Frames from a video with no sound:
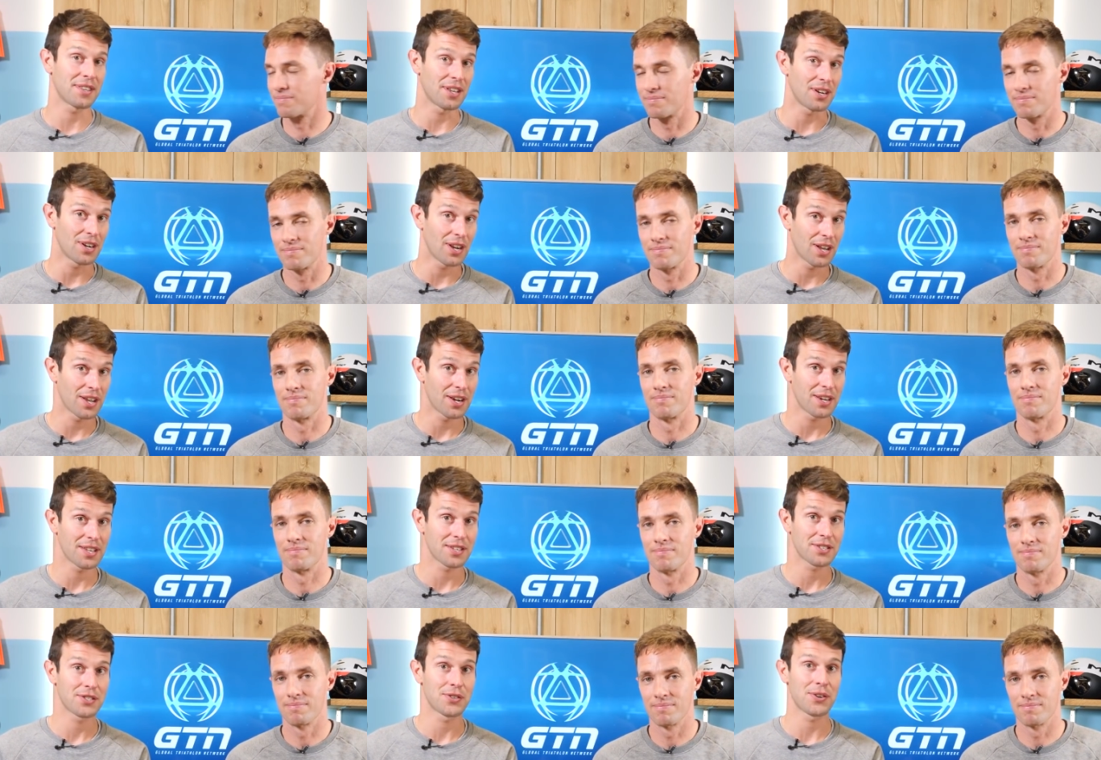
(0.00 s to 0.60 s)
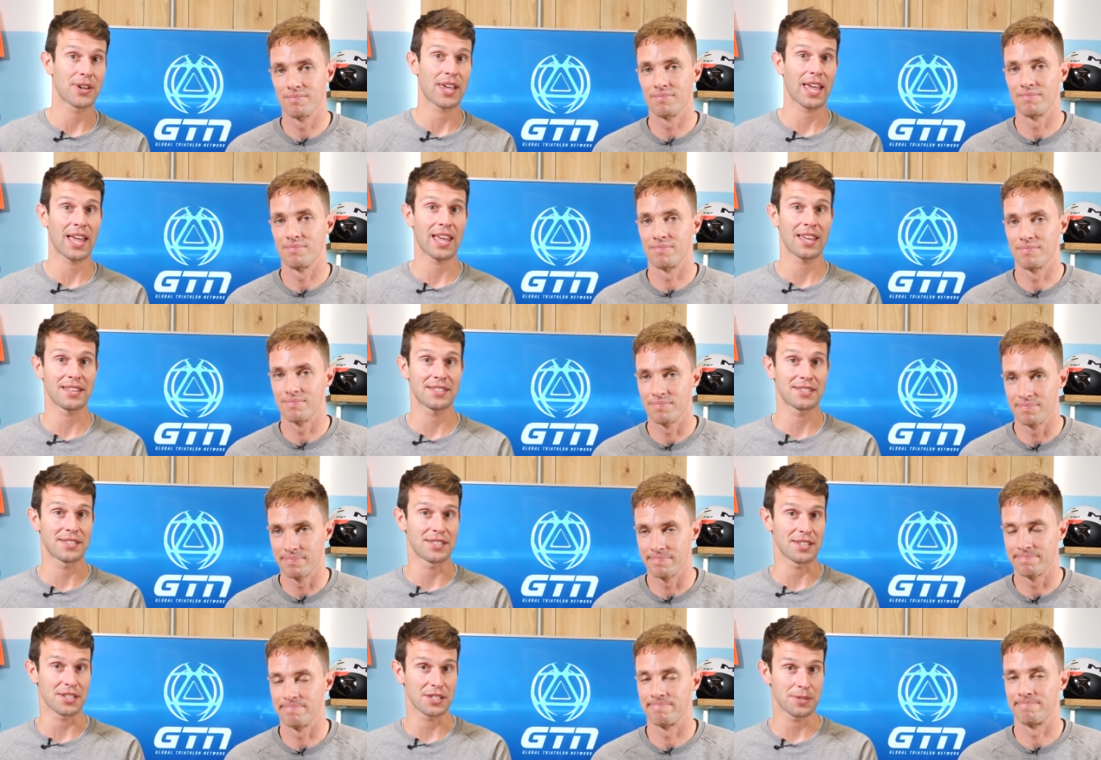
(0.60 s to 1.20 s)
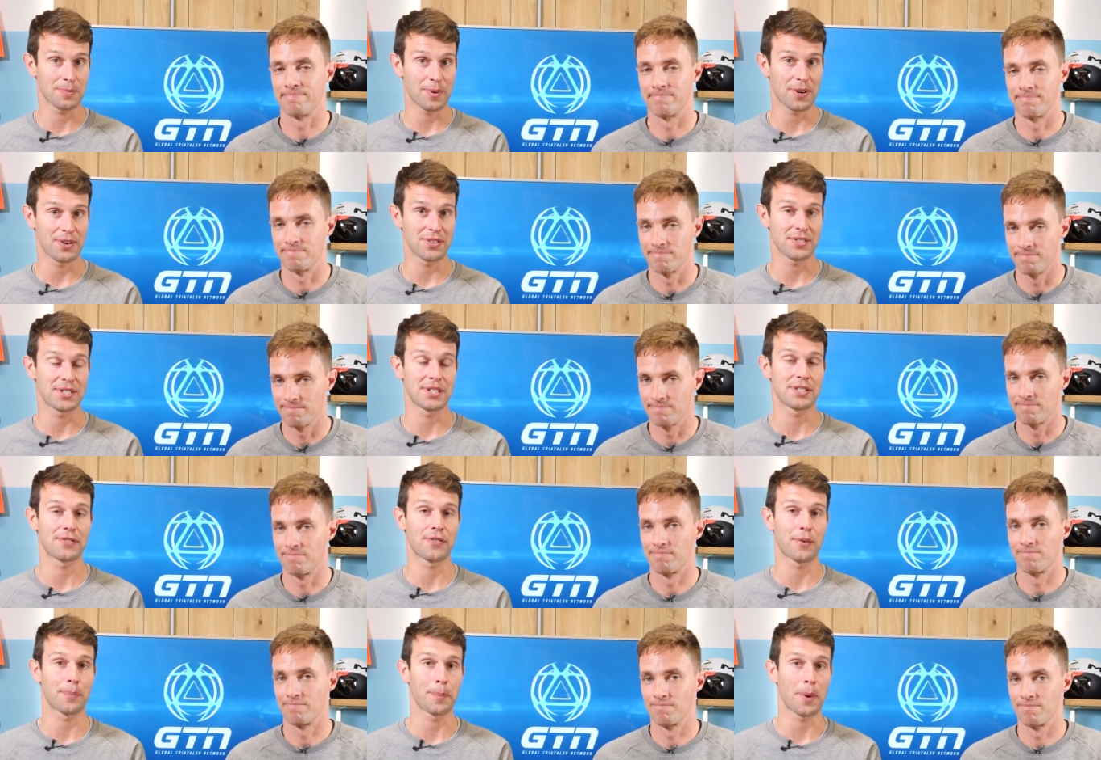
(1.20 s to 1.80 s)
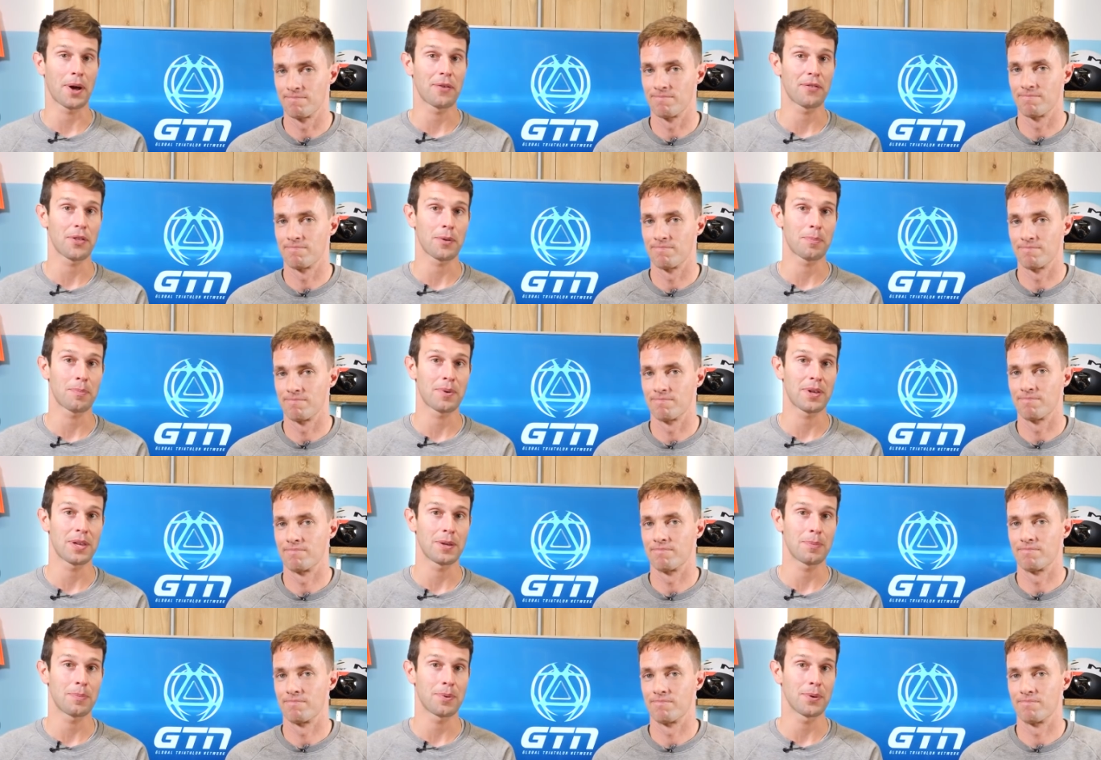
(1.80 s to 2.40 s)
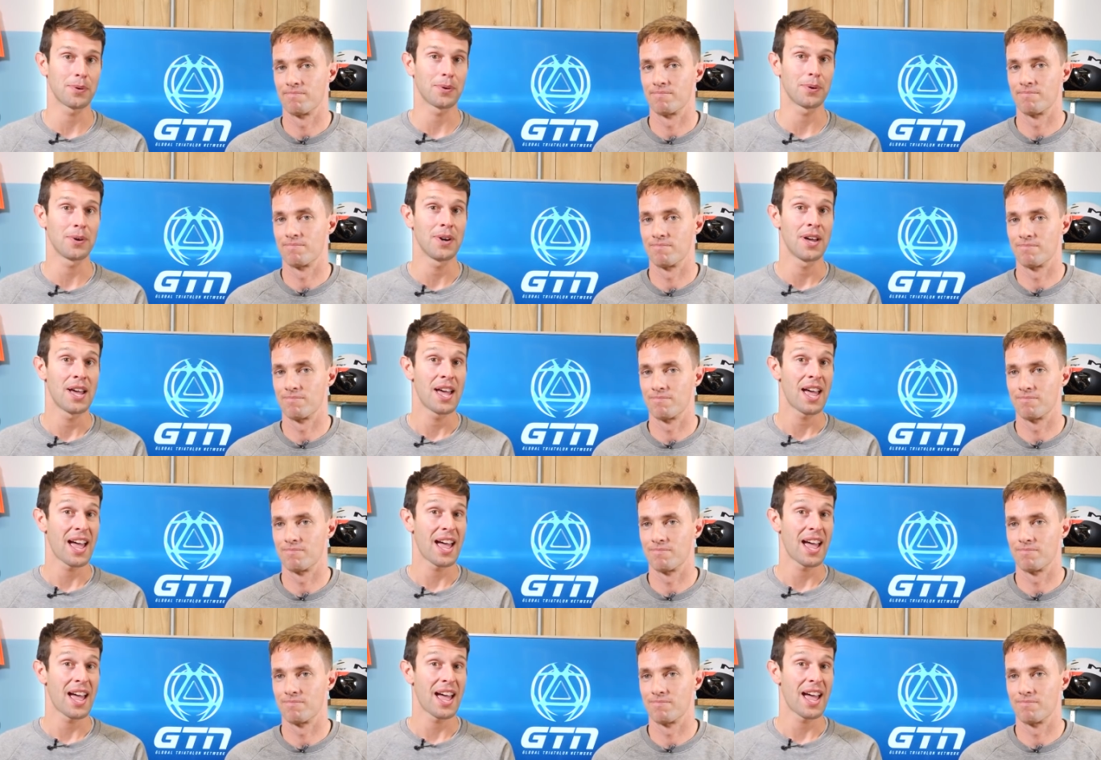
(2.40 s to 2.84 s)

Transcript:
Speaker 1: the learnings you get and experiences from other people.